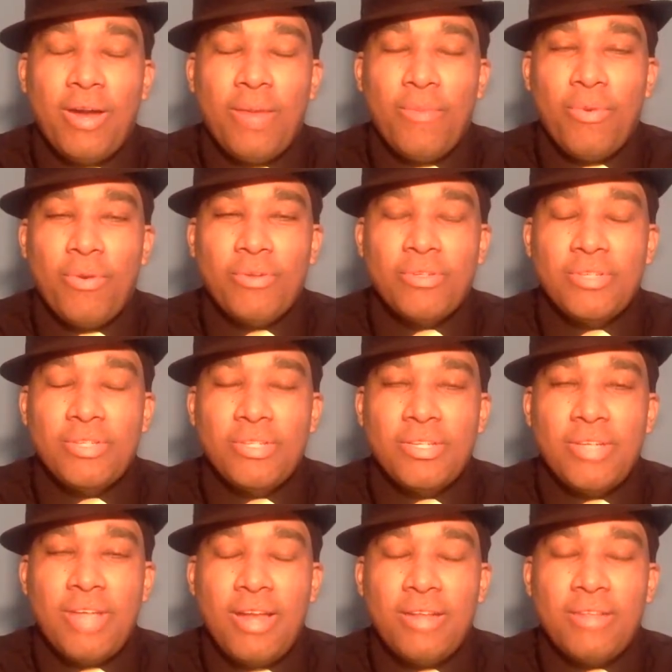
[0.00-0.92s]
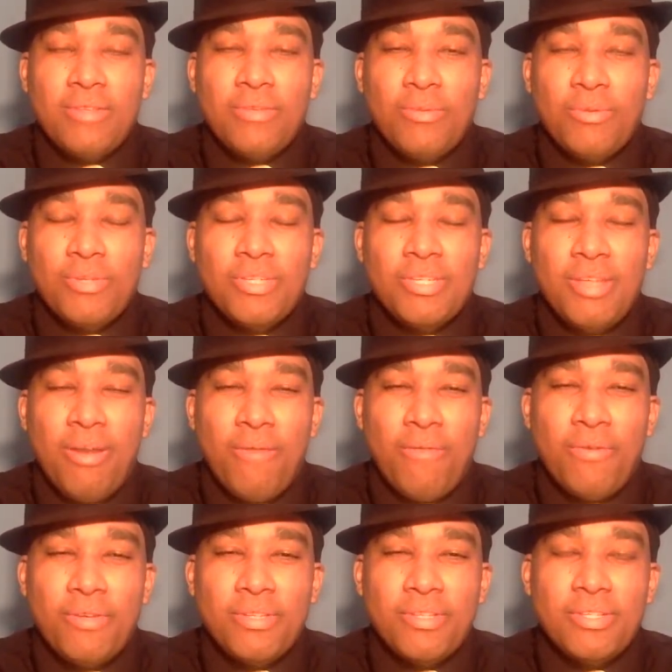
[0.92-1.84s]
person. She's kind of to
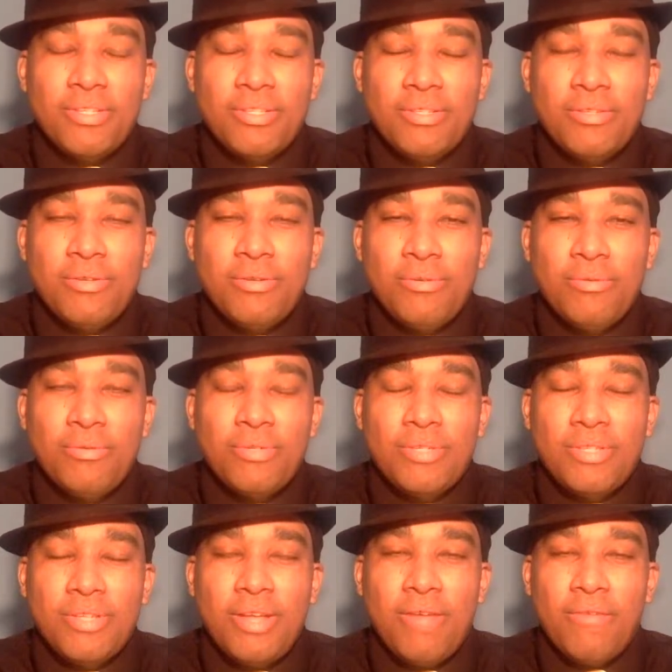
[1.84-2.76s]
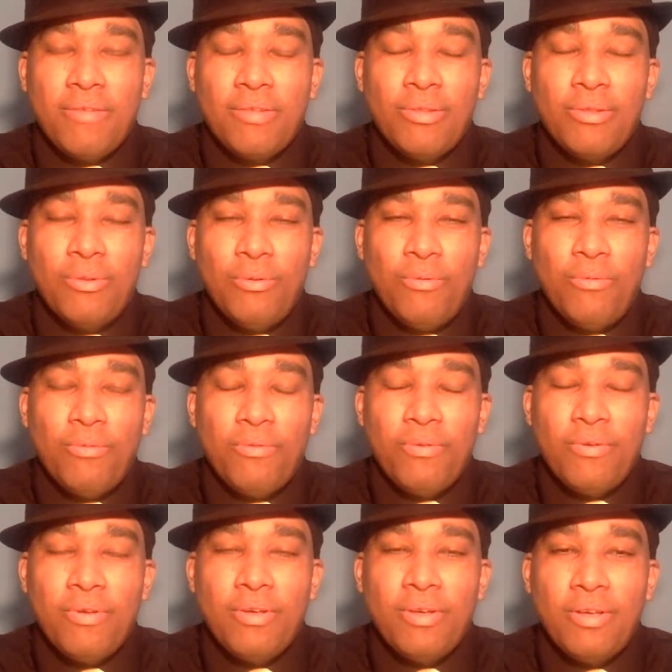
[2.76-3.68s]
herself in a sense too. She's kind of aloof.
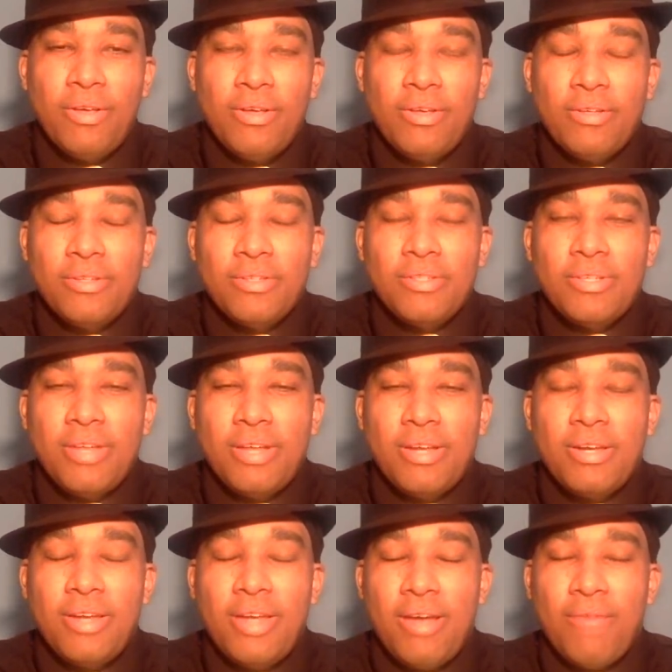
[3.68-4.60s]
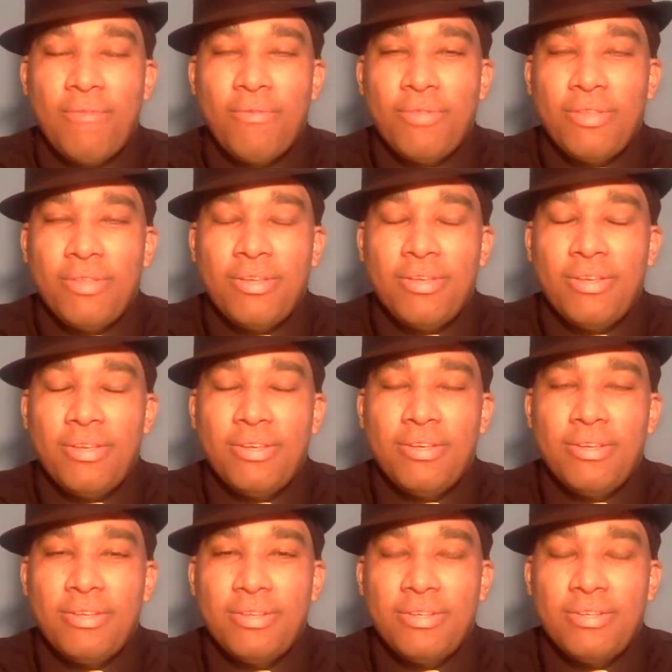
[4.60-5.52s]
She's kind of not really.
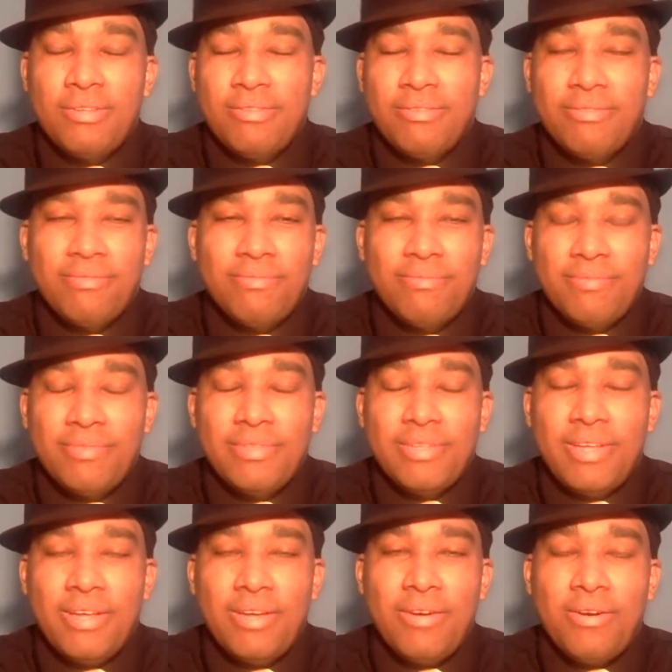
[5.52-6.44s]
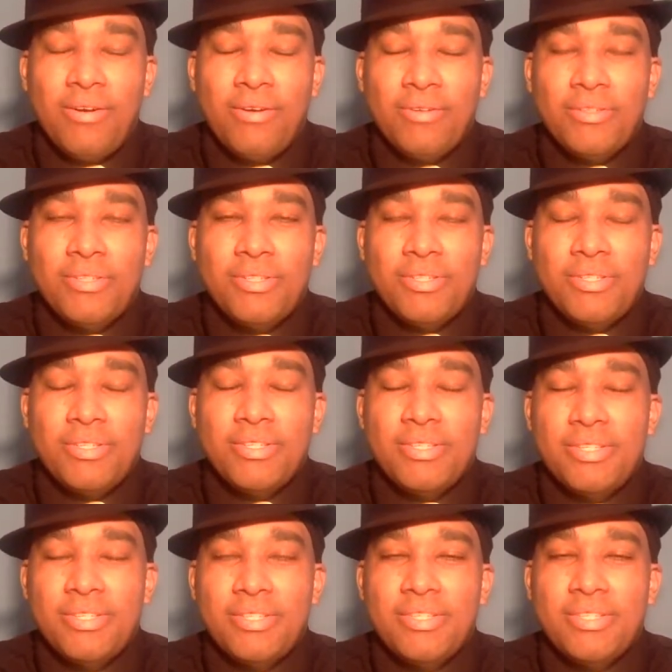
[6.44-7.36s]
I don't know.
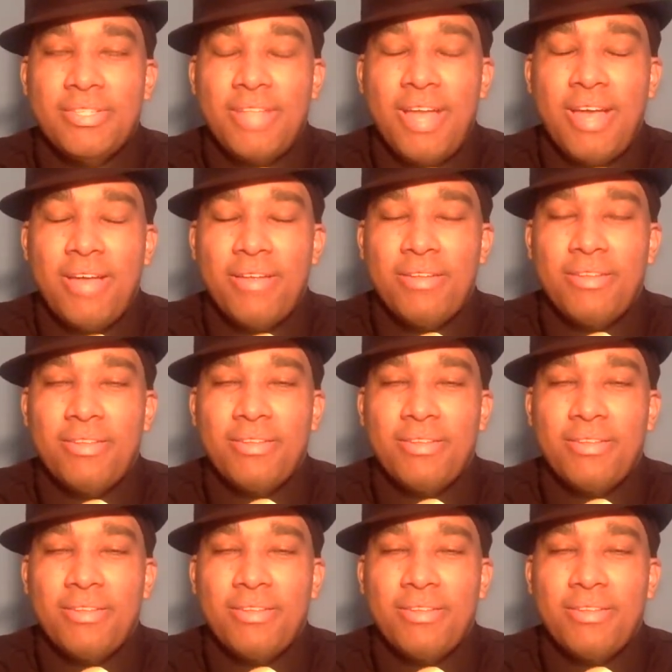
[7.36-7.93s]
She's not